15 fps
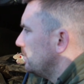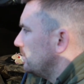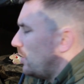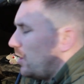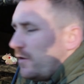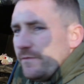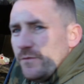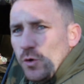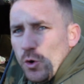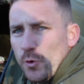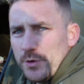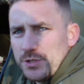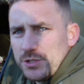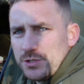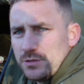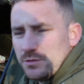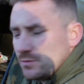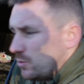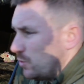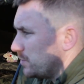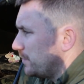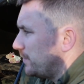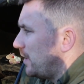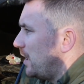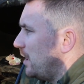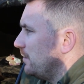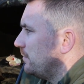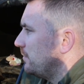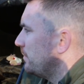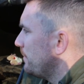4ish,
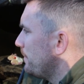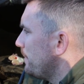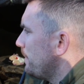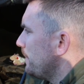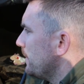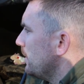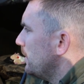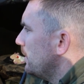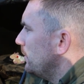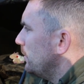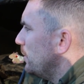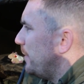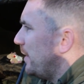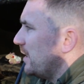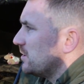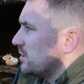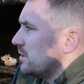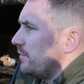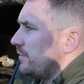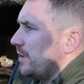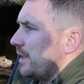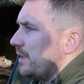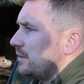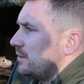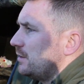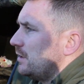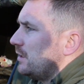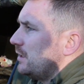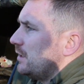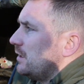4:45. No bites as of yet.
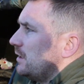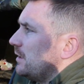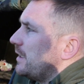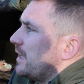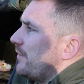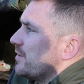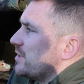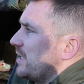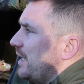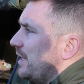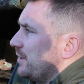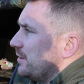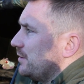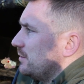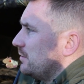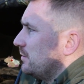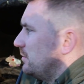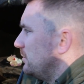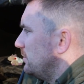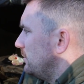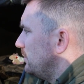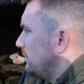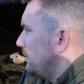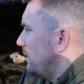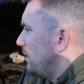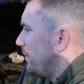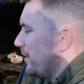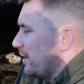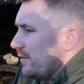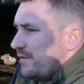Gav has had, I
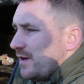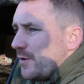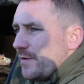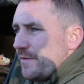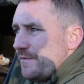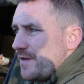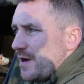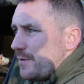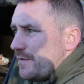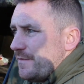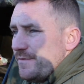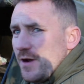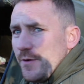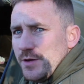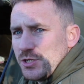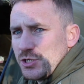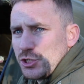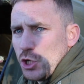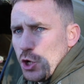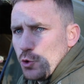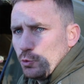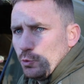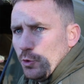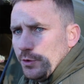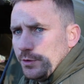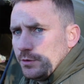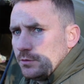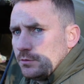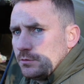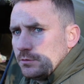think, a very, very, very slow run.
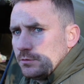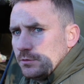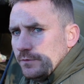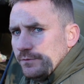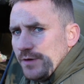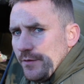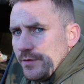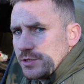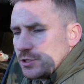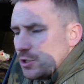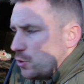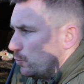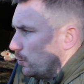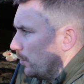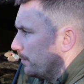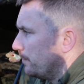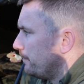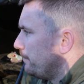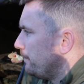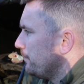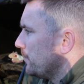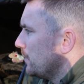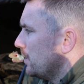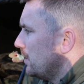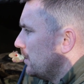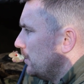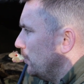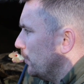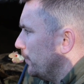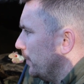Very slow run.
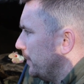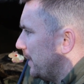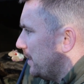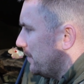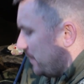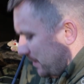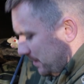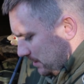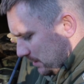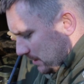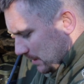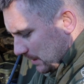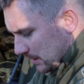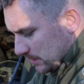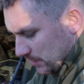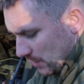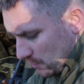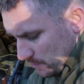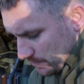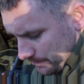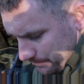Nothing on the end of it. So,